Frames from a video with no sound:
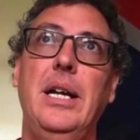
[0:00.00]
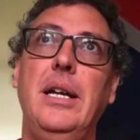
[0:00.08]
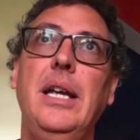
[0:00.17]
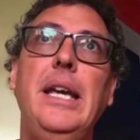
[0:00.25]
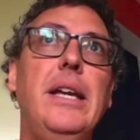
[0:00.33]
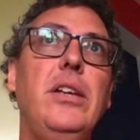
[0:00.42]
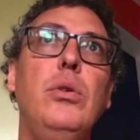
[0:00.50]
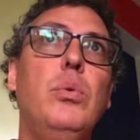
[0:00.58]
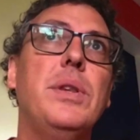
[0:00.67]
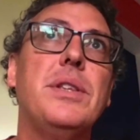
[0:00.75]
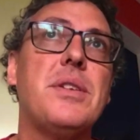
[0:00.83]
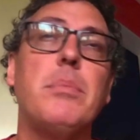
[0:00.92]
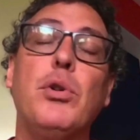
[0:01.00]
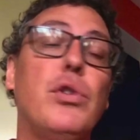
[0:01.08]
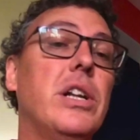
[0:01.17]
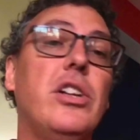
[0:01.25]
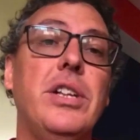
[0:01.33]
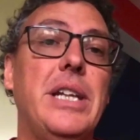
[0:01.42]
hit you with some
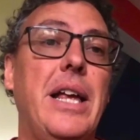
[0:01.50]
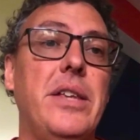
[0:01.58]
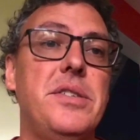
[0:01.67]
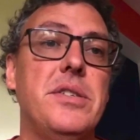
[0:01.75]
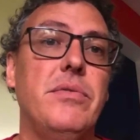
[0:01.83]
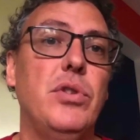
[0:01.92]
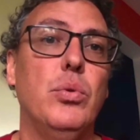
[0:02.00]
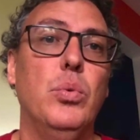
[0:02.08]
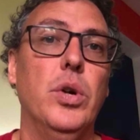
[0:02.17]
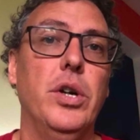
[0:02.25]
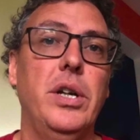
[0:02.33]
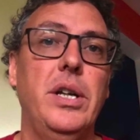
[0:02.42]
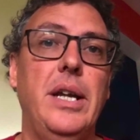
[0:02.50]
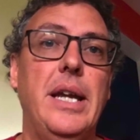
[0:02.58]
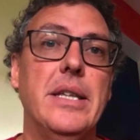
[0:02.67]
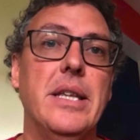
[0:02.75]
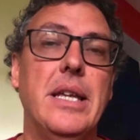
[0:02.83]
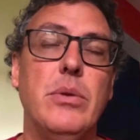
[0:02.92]
critical analysis of your work
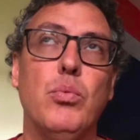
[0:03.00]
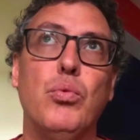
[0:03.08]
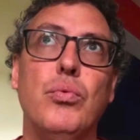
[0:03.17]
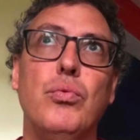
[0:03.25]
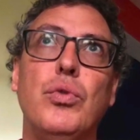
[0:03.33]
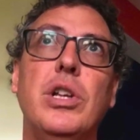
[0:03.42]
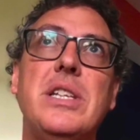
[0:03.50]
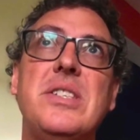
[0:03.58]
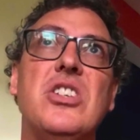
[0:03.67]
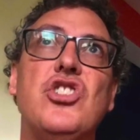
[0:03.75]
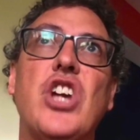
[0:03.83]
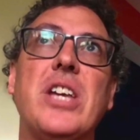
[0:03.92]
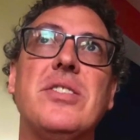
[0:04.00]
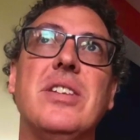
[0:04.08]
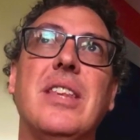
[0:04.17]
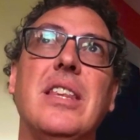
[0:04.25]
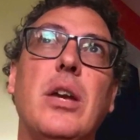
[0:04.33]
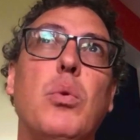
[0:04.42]
and really suggested
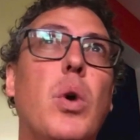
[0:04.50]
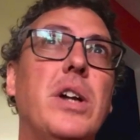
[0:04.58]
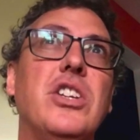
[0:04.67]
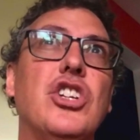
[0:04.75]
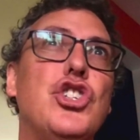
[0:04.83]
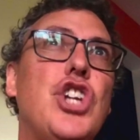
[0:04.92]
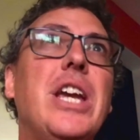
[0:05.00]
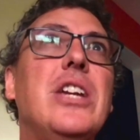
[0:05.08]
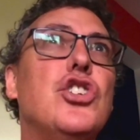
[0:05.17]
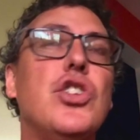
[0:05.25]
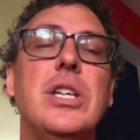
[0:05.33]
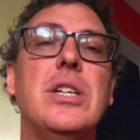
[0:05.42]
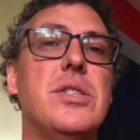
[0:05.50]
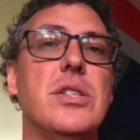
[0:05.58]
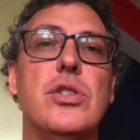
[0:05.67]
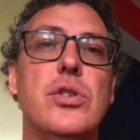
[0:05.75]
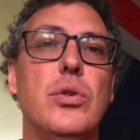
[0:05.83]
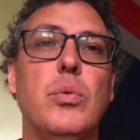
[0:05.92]
that they want you to change things in
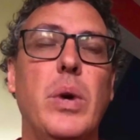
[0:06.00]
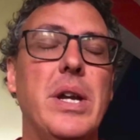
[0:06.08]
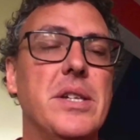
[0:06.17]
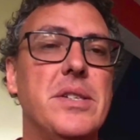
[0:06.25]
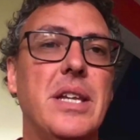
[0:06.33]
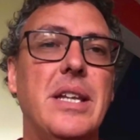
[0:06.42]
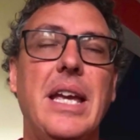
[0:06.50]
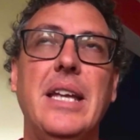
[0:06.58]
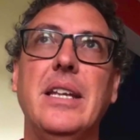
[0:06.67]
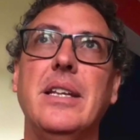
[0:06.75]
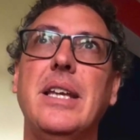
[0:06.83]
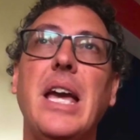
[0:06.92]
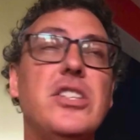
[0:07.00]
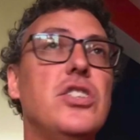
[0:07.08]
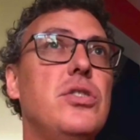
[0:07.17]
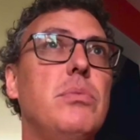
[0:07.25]
certain ways, and it catches you